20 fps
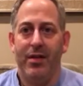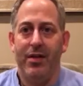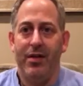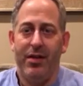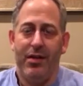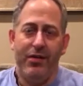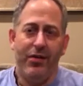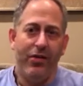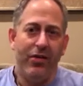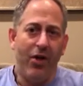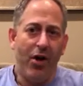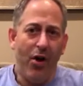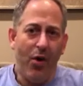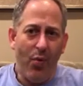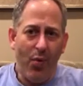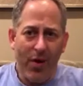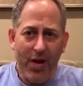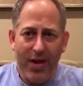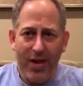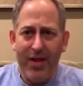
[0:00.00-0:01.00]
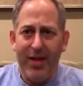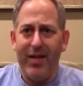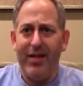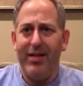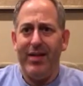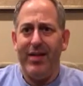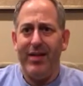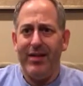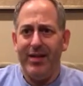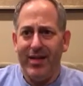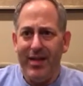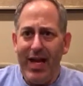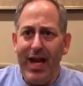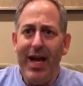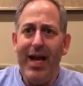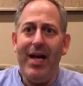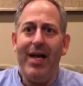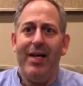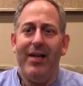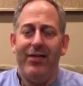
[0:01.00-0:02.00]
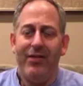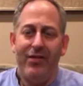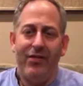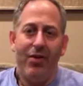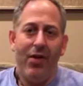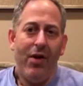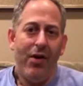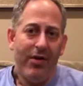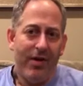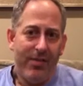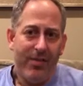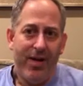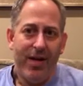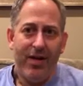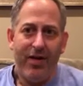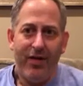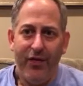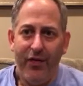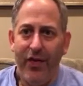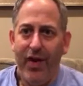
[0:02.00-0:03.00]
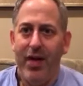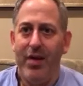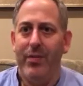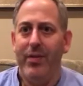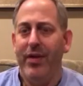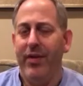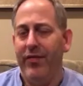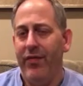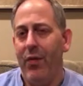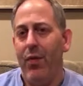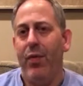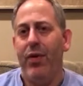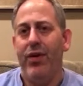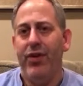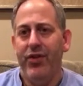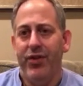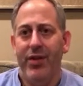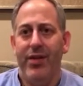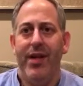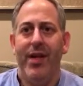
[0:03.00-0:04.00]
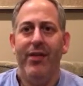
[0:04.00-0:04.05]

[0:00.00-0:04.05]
you know, to go in and, yeah, is talking about your family of origin.